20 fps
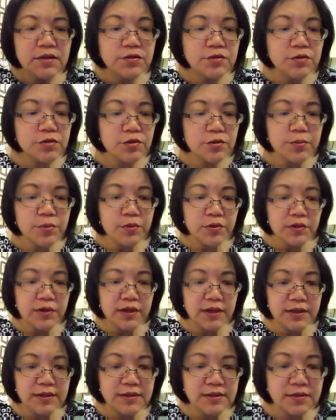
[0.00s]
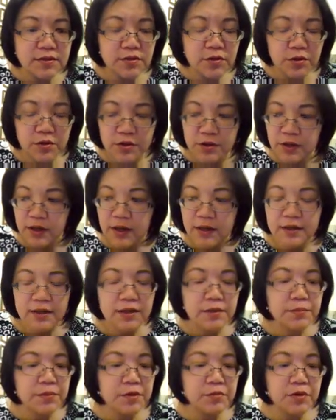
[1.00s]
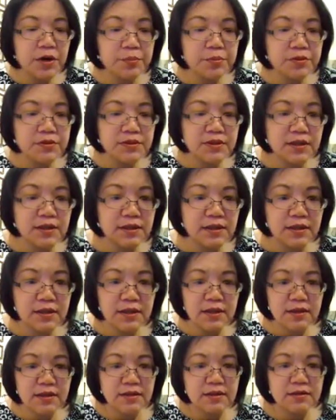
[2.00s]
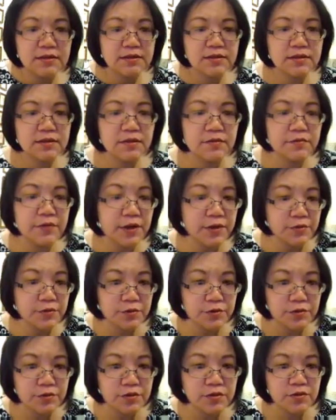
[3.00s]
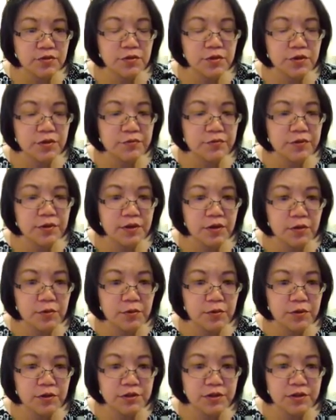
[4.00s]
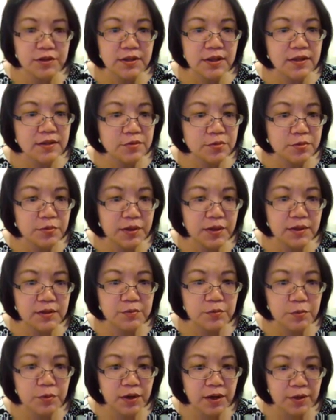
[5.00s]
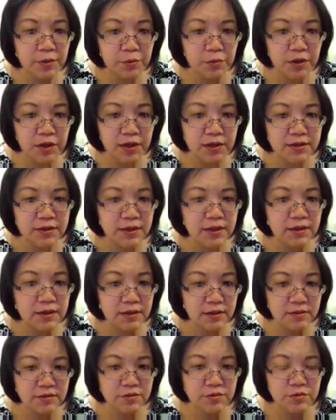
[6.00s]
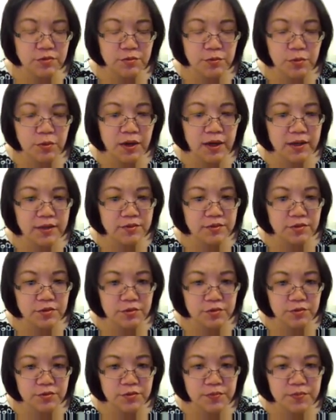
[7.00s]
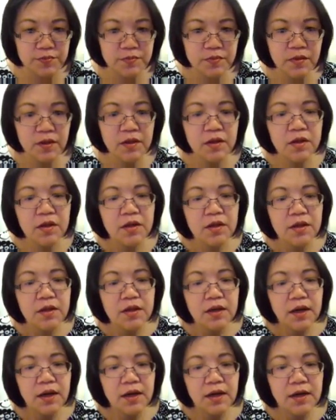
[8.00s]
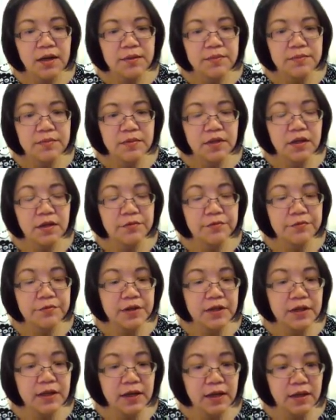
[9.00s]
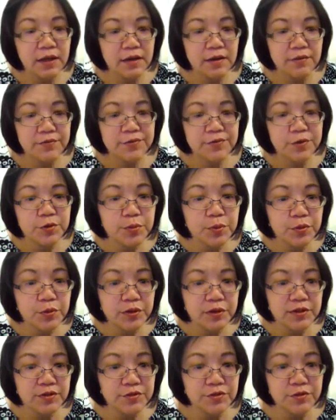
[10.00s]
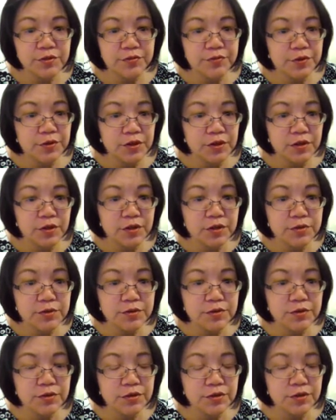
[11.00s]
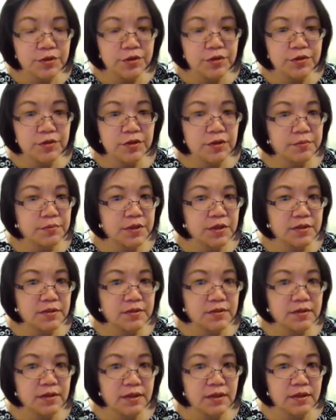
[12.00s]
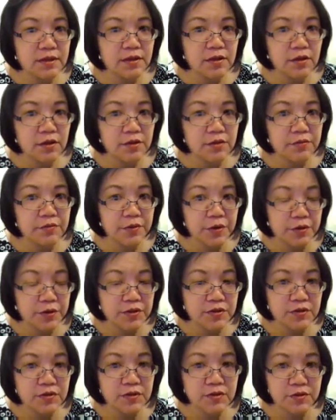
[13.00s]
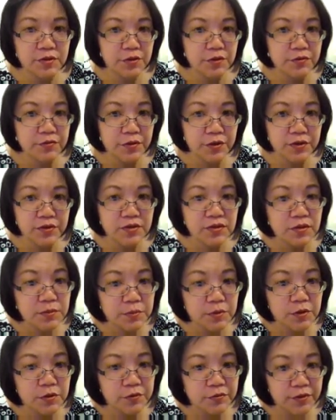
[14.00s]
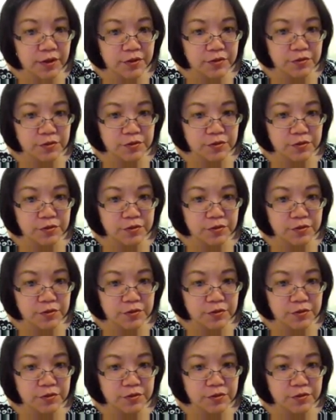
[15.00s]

these 2 points are can be represented as vectors starting from the origin x1, y1, and x2, y2. If we have 2 points that are very close to each other, that means they're very similar